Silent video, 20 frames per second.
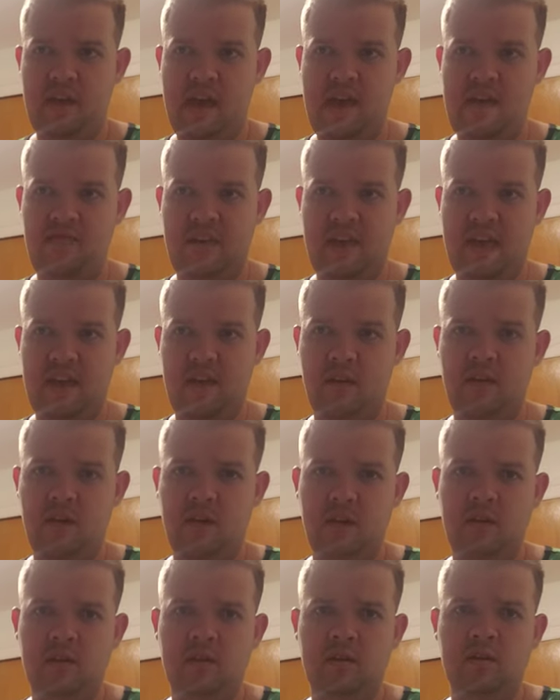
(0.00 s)
And then
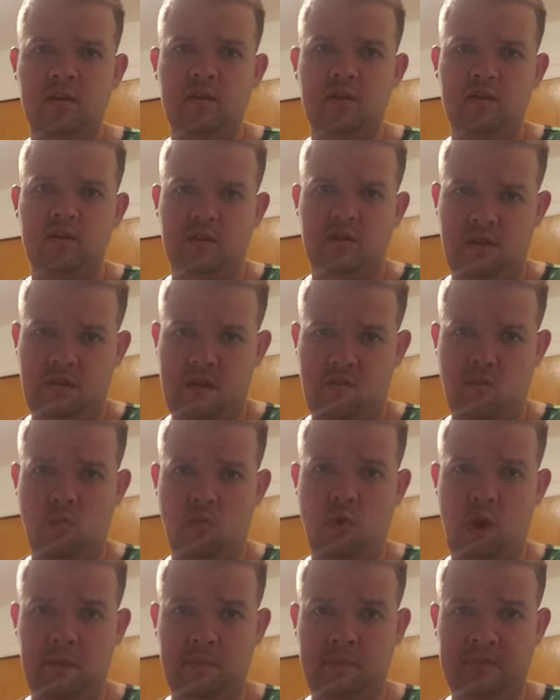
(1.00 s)

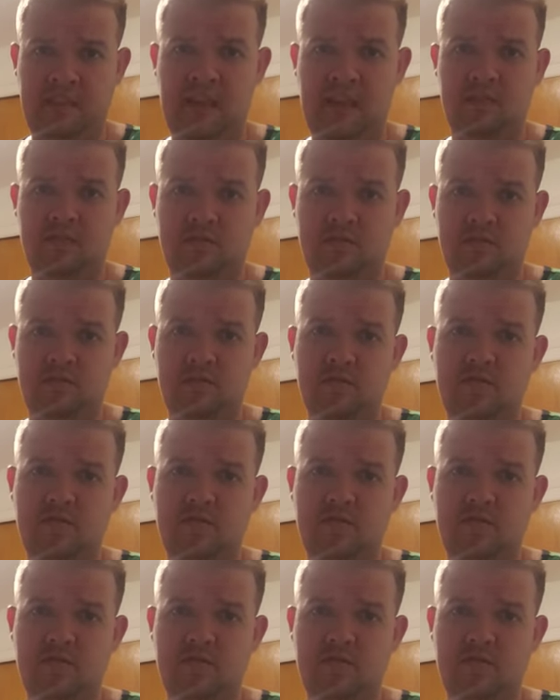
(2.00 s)
Wormtail